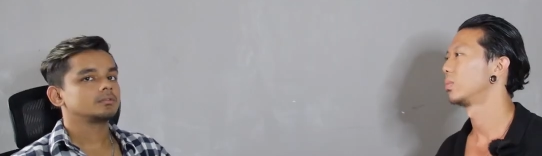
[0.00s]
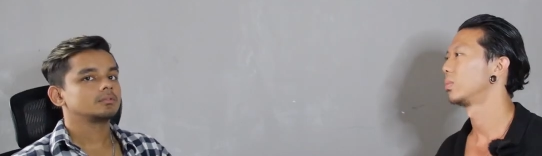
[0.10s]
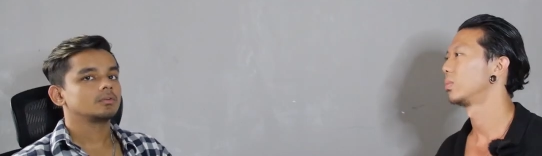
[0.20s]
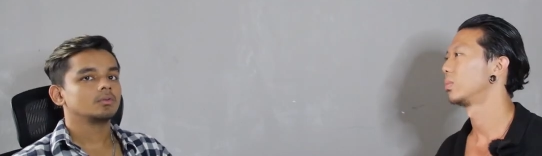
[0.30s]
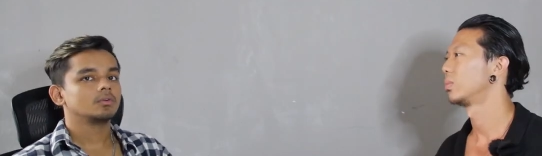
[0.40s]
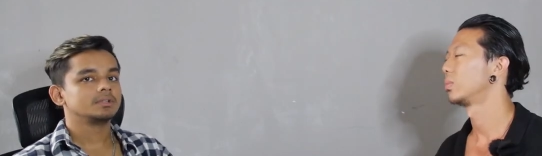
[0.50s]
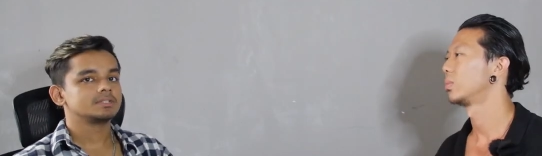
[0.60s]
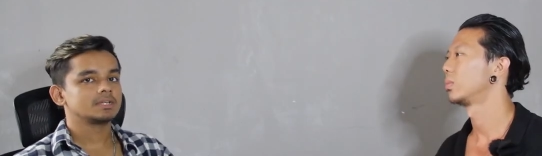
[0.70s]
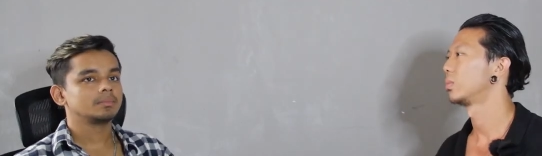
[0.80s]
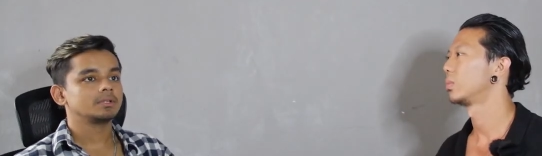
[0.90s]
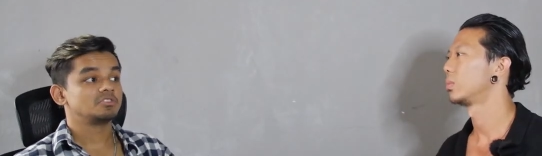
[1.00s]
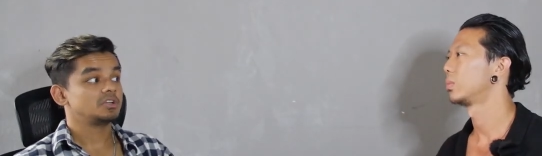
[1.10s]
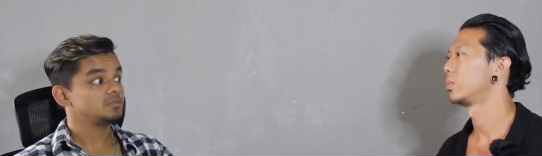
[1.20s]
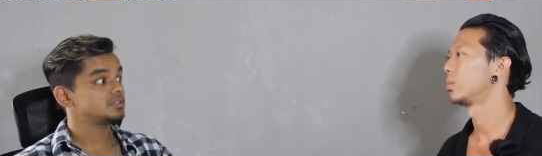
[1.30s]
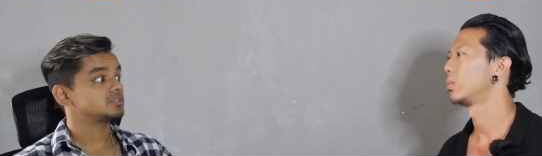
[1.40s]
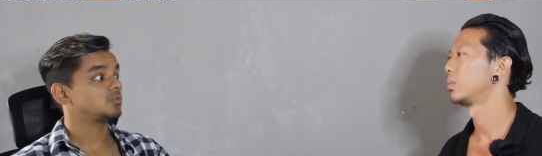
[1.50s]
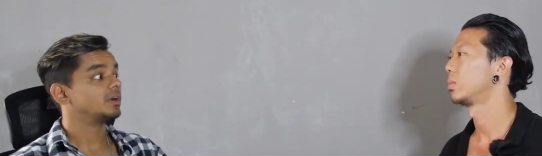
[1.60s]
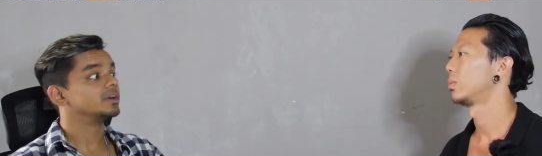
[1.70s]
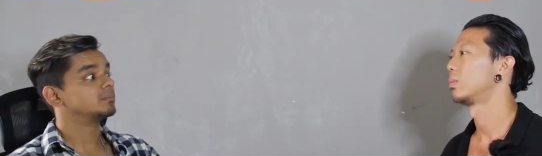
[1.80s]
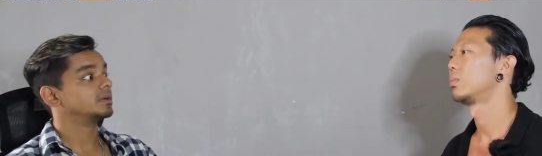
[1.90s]
Speaker 1: So December and January is a
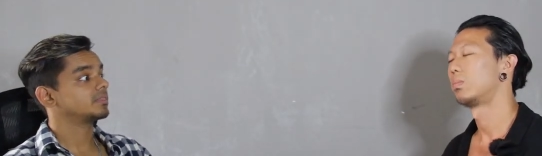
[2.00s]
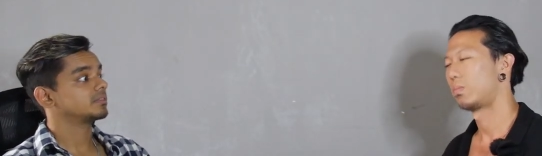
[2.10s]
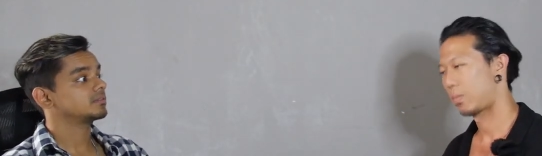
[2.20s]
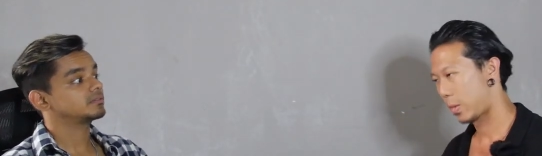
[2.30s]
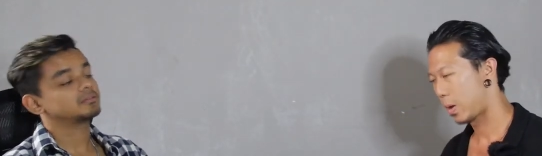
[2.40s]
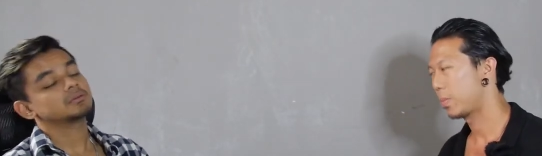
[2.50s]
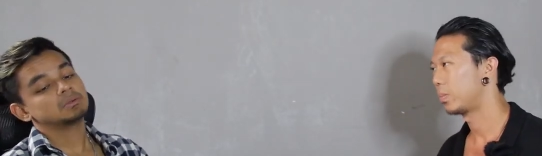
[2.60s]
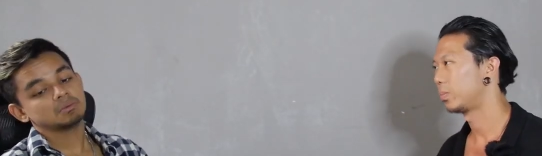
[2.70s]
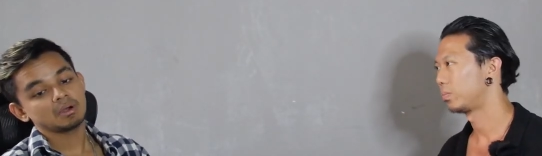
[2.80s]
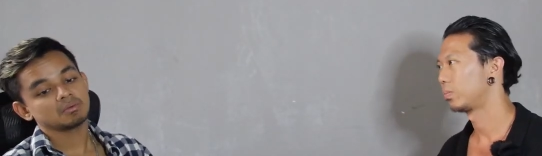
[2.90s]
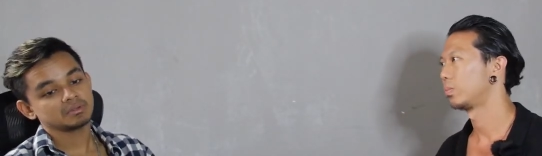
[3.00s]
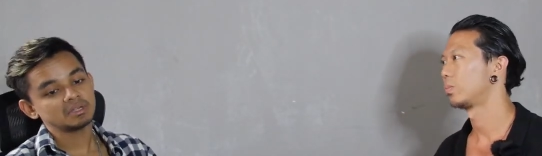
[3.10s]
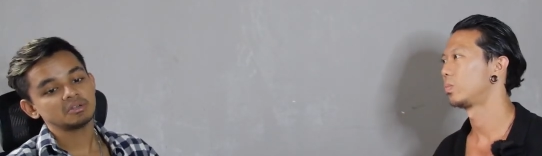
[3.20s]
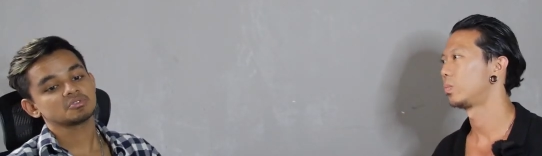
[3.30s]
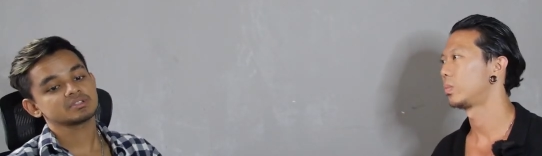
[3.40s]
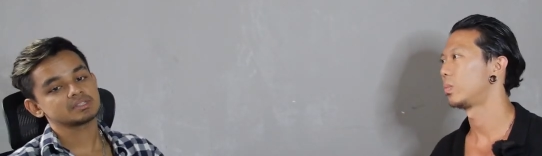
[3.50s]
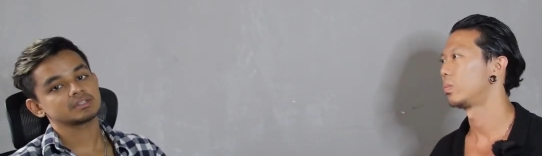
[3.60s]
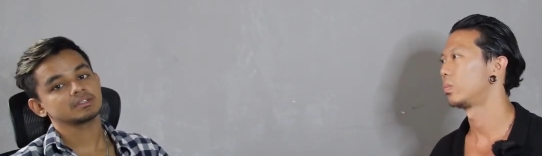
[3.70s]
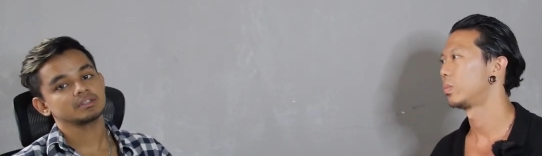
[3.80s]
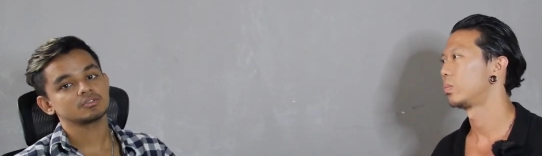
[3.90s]
quiet month.
Speaker 2: Yeah.
Speaker 1: Wow,
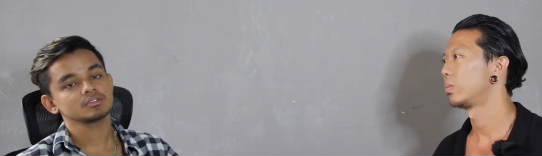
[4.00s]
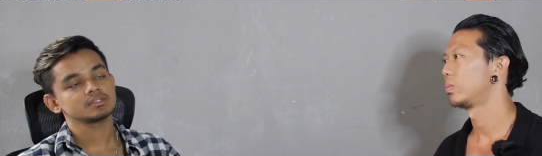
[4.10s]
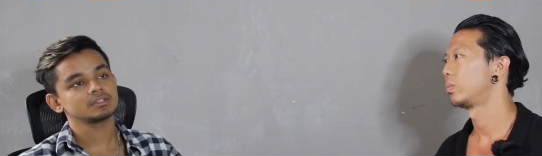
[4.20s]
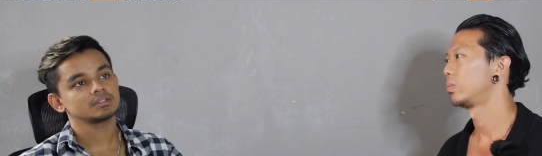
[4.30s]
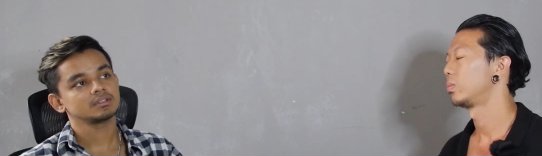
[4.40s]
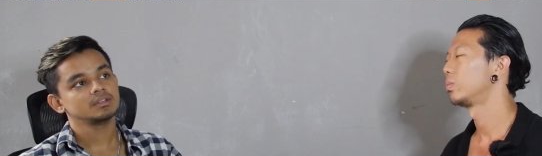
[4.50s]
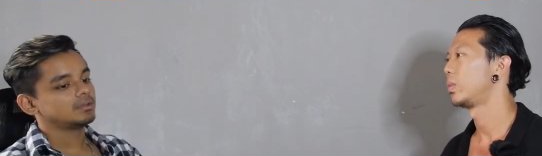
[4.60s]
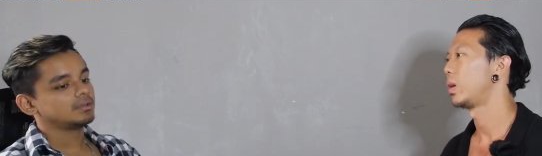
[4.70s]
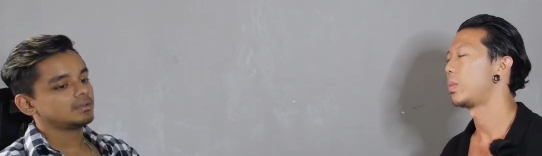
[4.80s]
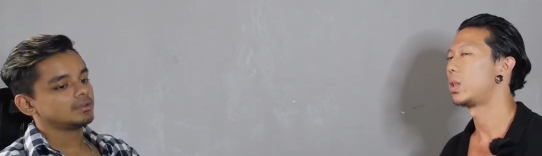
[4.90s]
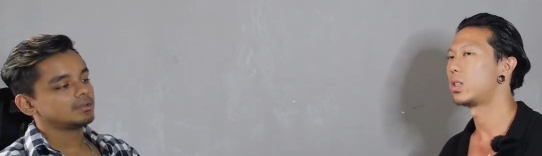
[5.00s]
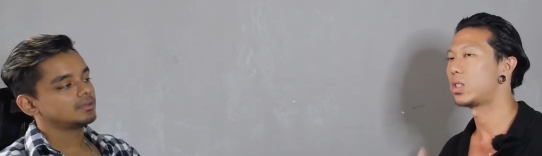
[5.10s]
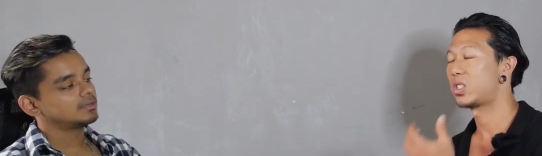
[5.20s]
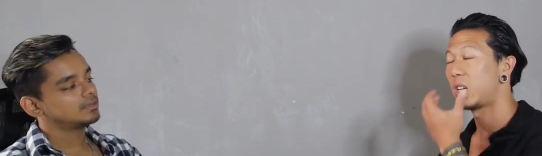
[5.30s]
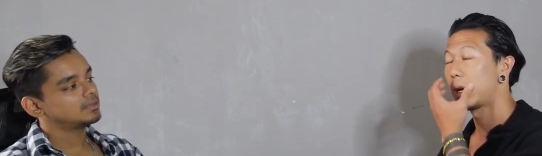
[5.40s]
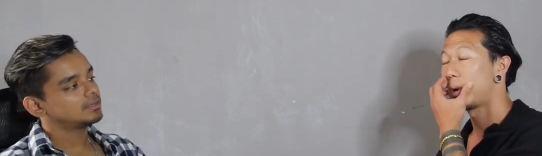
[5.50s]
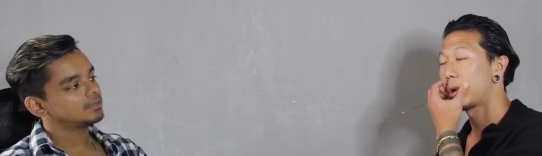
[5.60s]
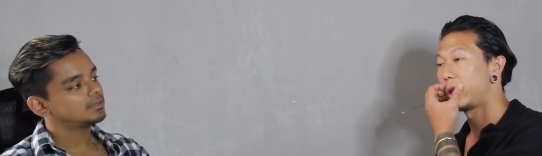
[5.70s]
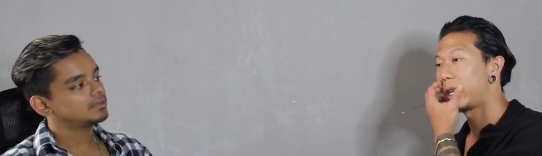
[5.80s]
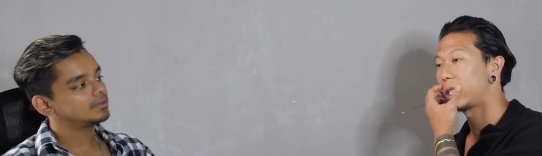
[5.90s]
interesting, interesting. Yeah,
Speaker 2: I mean, this is
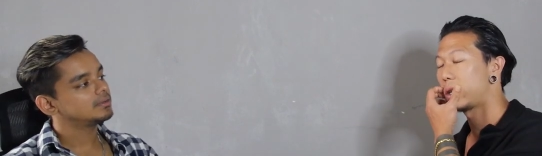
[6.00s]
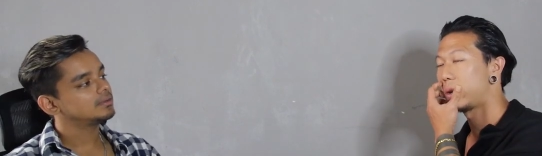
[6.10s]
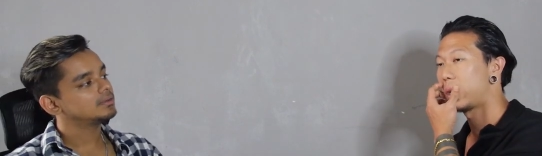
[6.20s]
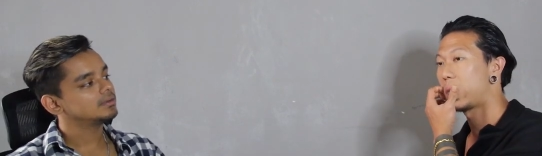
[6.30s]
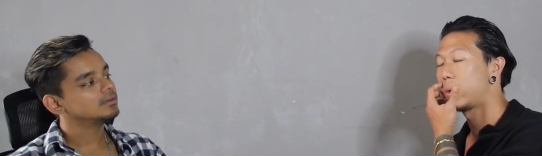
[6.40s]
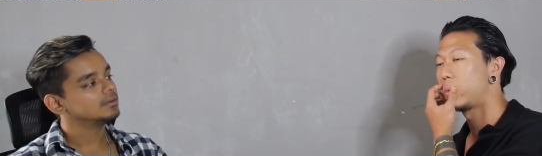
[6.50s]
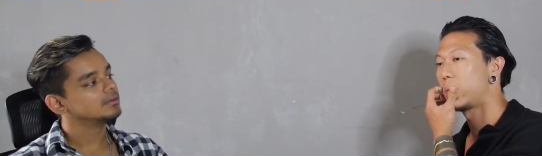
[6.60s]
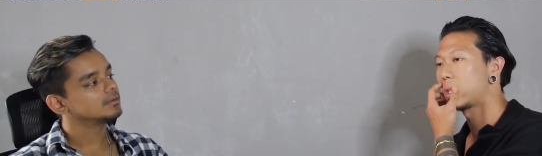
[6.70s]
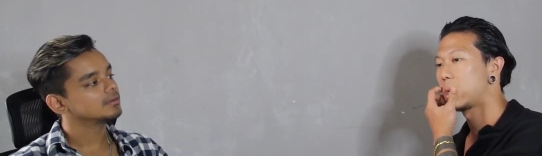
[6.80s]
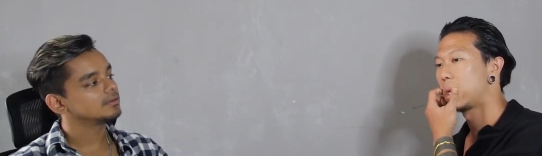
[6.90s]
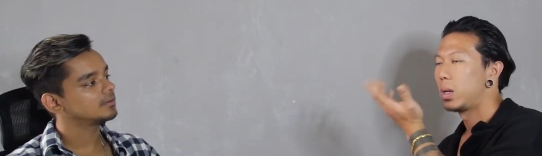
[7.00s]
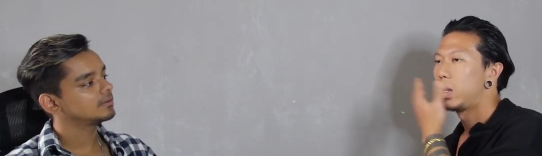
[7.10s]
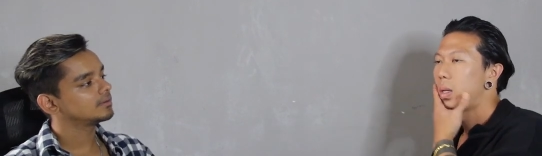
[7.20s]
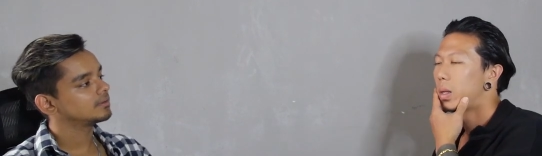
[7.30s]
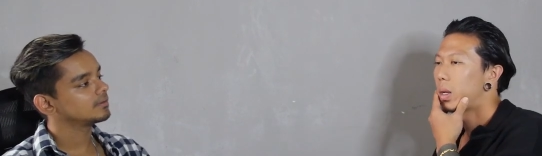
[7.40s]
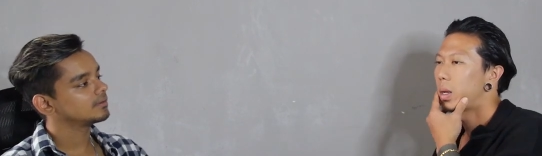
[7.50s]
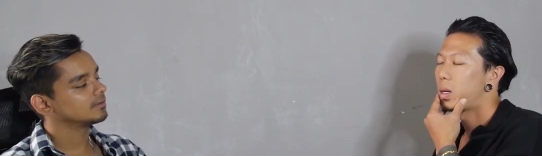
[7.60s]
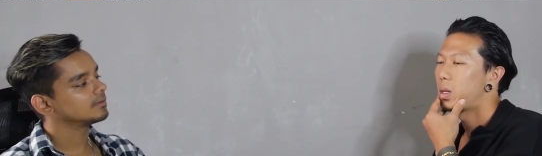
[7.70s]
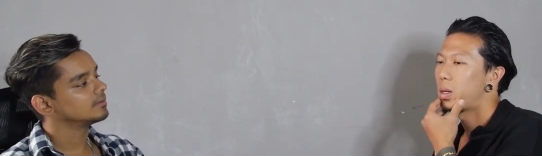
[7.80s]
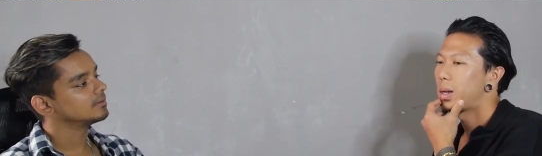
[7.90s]
Singapore context. I don't know how it works in
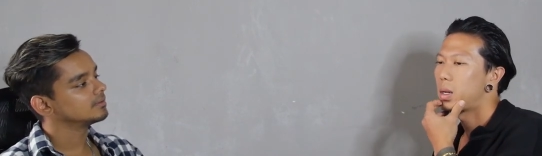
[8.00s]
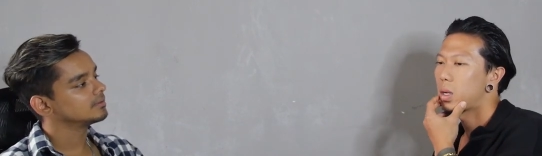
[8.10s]
other